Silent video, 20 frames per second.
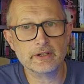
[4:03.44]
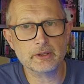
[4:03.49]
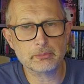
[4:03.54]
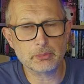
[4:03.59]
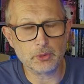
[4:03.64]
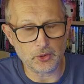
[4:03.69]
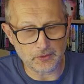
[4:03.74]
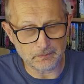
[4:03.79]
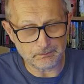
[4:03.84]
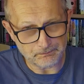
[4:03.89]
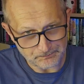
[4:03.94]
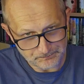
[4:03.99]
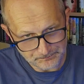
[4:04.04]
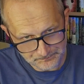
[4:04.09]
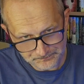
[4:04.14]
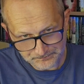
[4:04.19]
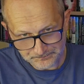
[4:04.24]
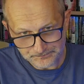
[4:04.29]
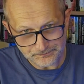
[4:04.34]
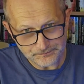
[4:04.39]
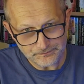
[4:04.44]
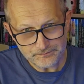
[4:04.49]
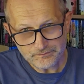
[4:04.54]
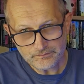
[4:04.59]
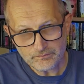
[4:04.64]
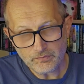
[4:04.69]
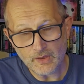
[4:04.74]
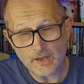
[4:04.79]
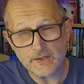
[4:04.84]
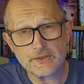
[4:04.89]
the book.
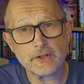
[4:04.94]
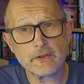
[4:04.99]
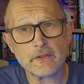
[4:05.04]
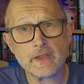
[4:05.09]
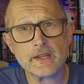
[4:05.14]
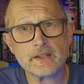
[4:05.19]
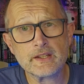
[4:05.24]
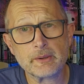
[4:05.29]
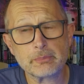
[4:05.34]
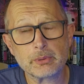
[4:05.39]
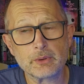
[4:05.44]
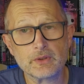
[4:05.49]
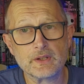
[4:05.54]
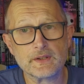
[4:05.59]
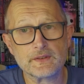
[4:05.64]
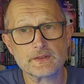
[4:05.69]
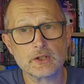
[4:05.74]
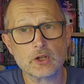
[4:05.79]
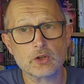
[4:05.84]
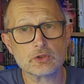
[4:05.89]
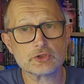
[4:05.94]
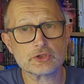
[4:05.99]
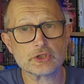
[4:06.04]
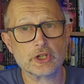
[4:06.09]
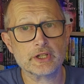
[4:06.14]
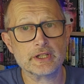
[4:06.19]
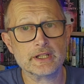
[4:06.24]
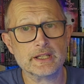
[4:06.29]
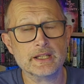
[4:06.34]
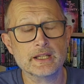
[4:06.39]
And so they end up on this long
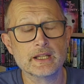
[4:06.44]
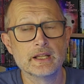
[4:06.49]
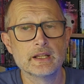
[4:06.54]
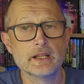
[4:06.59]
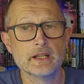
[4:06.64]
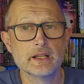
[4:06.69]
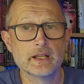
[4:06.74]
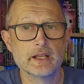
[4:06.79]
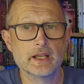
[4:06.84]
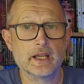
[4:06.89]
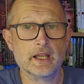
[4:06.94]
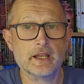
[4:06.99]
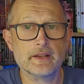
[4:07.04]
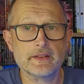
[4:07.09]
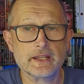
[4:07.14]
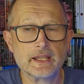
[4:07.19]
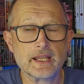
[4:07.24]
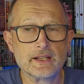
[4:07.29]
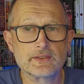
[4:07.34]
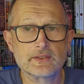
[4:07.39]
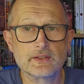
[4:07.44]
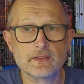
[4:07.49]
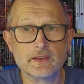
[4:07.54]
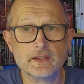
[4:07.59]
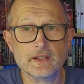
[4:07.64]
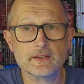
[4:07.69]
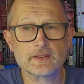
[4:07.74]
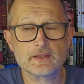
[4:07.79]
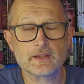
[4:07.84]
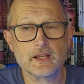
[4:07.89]
journey, and they get to
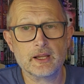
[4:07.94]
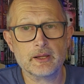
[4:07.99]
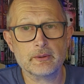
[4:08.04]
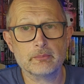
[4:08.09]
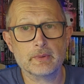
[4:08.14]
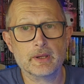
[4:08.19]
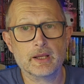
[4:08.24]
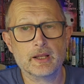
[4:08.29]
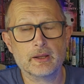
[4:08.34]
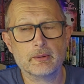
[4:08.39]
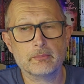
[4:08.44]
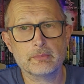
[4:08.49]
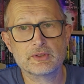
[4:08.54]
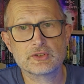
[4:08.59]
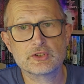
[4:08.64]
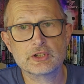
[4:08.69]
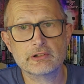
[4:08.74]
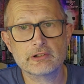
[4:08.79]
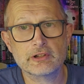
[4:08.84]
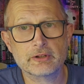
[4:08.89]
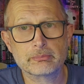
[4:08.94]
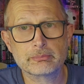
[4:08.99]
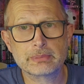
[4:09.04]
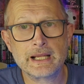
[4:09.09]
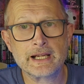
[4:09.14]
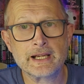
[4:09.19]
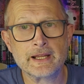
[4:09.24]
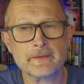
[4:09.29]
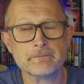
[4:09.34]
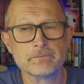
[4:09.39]
this mysterious
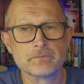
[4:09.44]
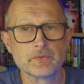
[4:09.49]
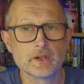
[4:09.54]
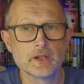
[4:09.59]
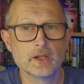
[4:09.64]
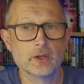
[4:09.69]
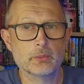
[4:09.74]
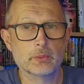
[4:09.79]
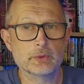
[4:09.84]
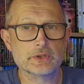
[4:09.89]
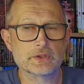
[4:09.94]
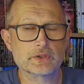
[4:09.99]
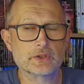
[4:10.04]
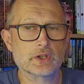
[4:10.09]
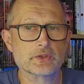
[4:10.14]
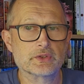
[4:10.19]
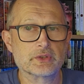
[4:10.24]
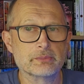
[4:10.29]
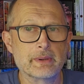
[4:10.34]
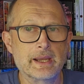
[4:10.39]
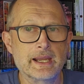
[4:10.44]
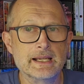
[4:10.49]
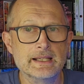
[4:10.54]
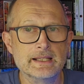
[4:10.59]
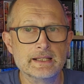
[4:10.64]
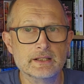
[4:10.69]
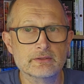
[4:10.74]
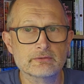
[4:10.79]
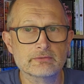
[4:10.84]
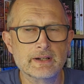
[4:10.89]
planet, which has got some
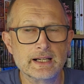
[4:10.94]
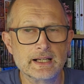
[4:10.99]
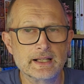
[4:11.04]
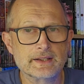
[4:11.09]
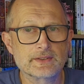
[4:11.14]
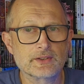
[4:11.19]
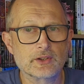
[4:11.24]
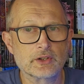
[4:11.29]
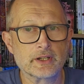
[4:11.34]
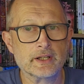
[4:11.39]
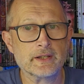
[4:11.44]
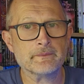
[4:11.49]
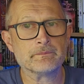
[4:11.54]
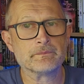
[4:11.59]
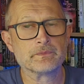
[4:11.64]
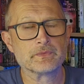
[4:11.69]
alien relics on it,